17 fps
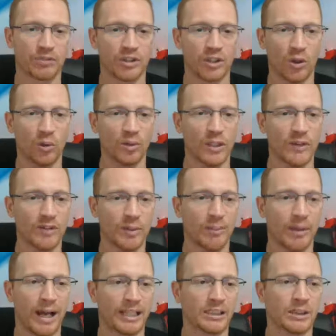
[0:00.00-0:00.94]
Don't love the
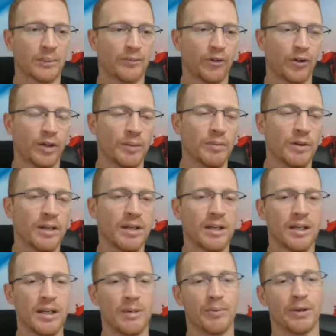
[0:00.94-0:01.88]
matchup for him,
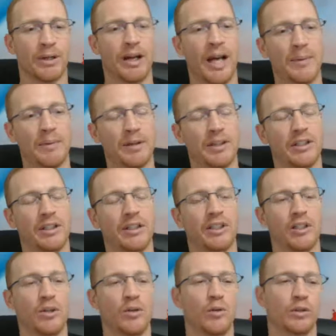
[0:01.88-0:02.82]
but I'm a
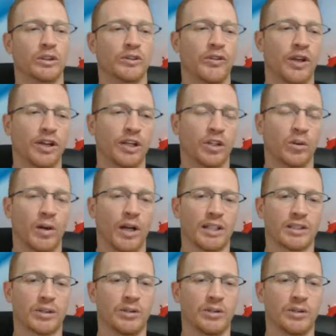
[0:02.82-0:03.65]
huge fan of Carrasco.